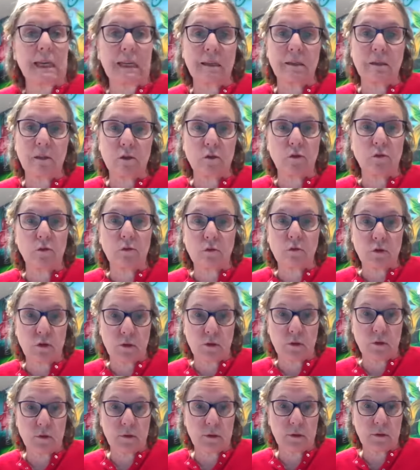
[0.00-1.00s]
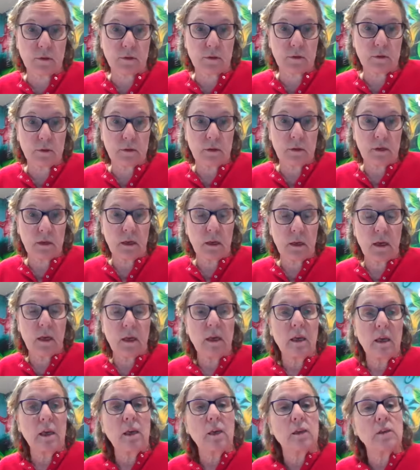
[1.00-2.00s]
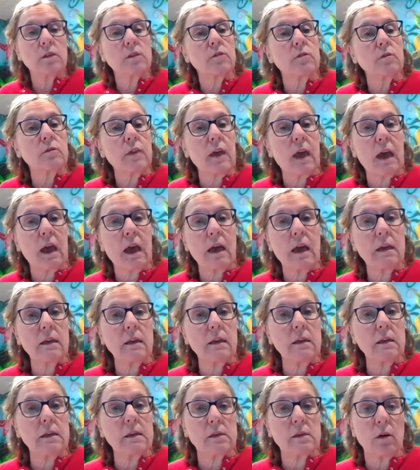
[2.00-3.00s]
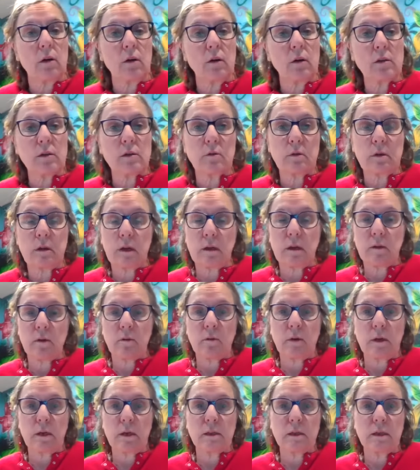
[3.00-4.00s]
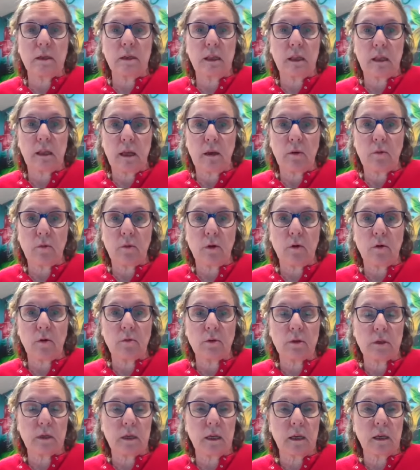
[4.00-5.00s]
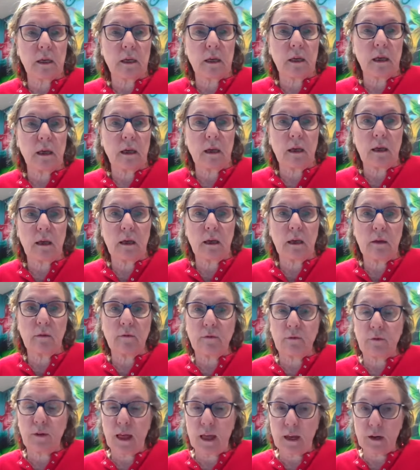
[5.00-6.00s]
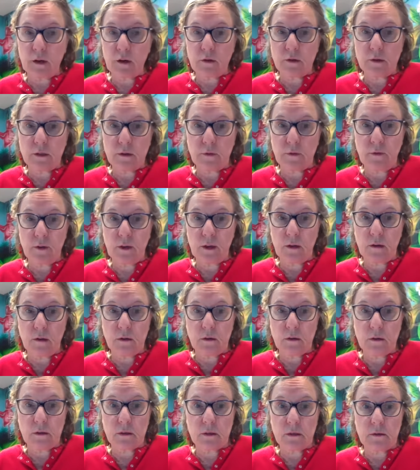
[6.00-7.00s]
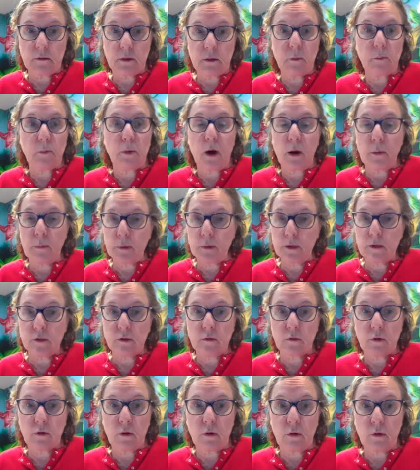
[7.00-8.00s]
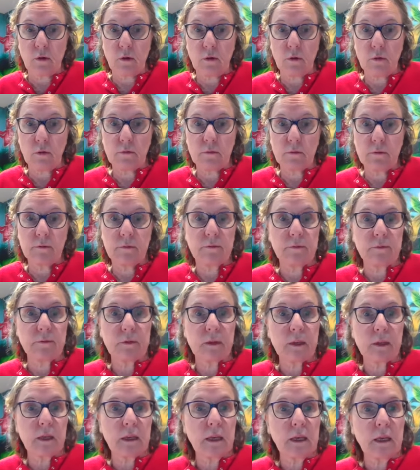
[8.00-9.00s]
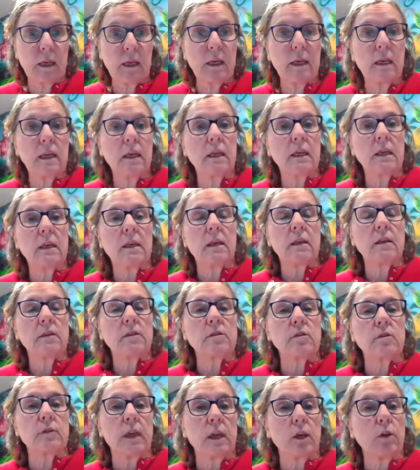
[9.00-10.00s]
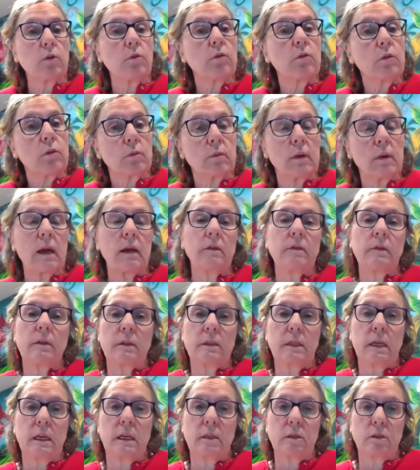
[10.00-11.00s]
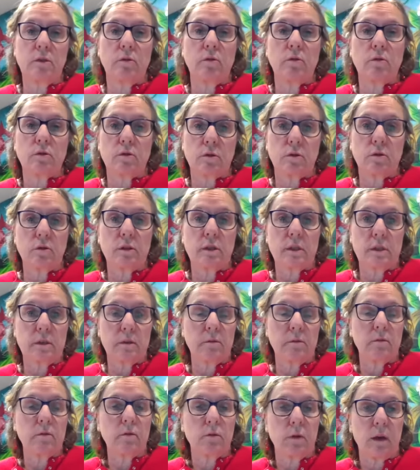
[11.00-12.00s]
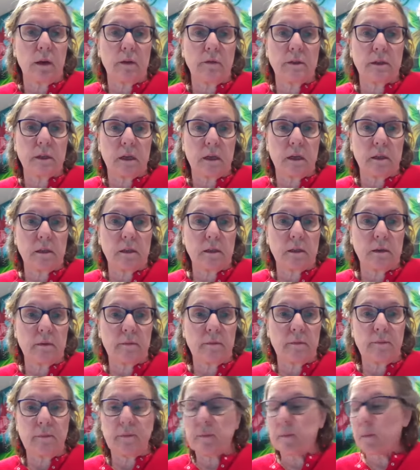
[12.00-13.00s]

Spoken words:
dead soldiers. So that is also another reason that they wrote in Flanders Fields, the poppies grow. So they grew around the dead soldiers' grave sites.